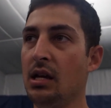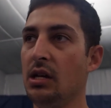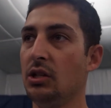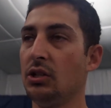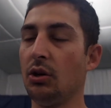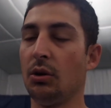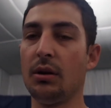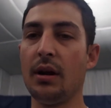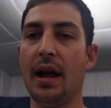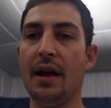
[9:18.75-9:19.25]

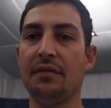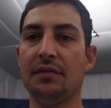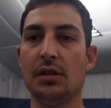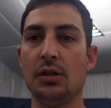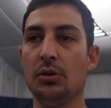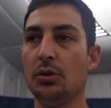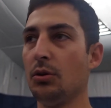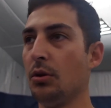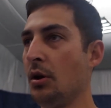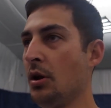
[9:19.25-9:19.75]
Don't have
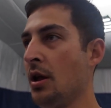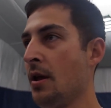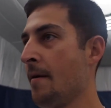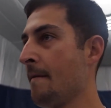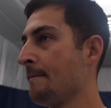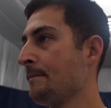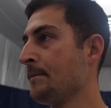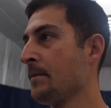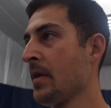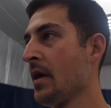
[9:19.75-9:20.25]
to,
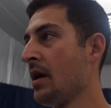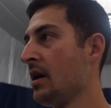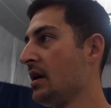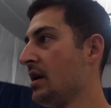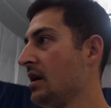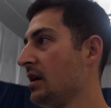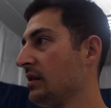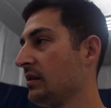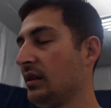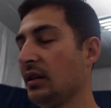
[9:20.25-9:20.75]

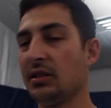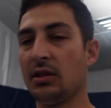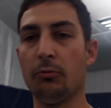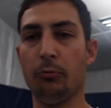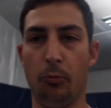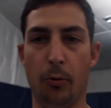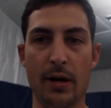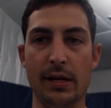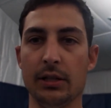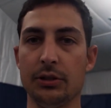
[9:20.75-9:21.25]

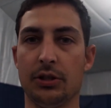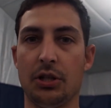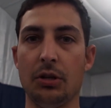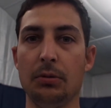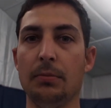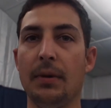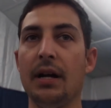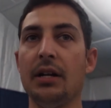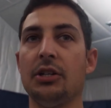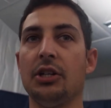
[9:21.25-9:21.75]
doesn't wiggle too
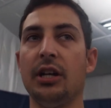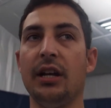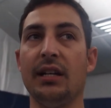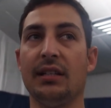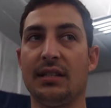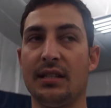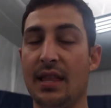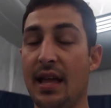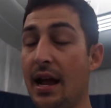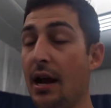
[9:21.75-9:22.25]
much.
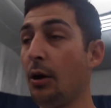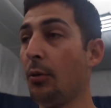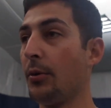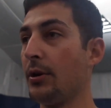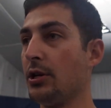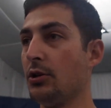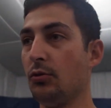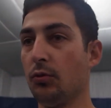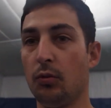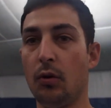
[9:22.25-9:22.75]
It's there
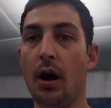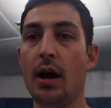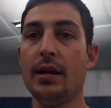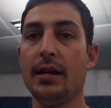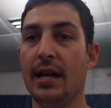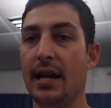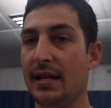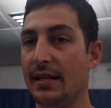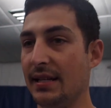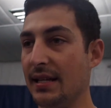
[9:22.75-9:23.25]
when you
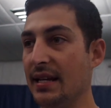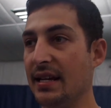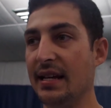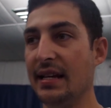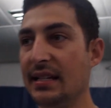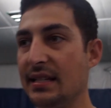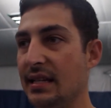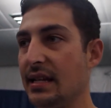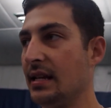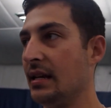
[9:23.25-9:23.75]
run, it's
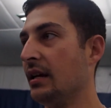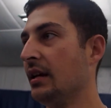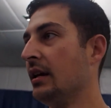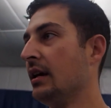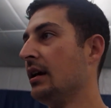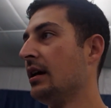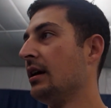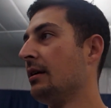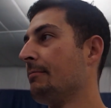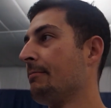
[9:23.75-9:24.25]
easy.
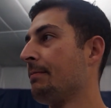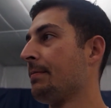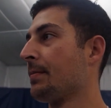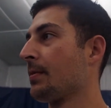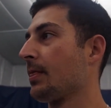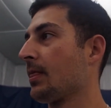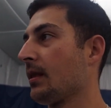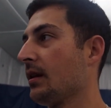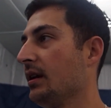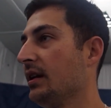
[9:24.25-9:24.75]

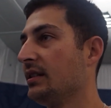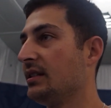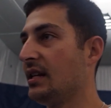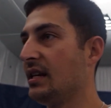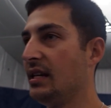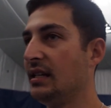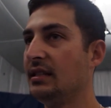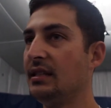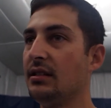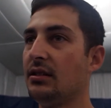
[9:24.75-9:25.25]
It's
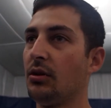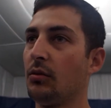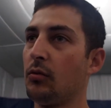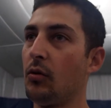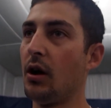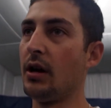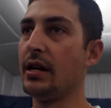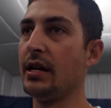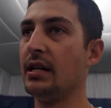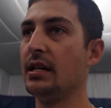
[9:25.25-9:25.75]
easy to
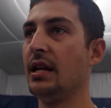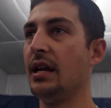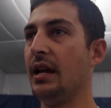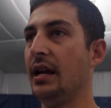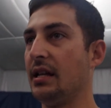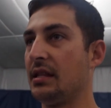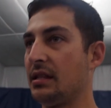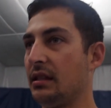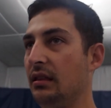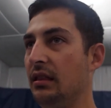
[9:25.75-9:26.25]
run in,
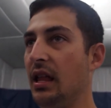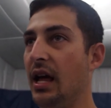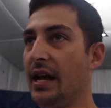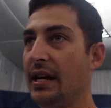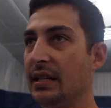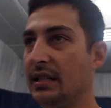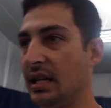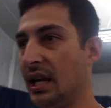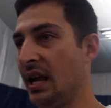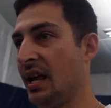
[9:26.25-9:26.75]
it's
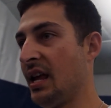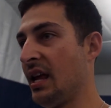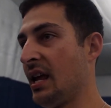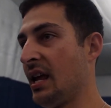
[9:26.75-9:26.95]
light.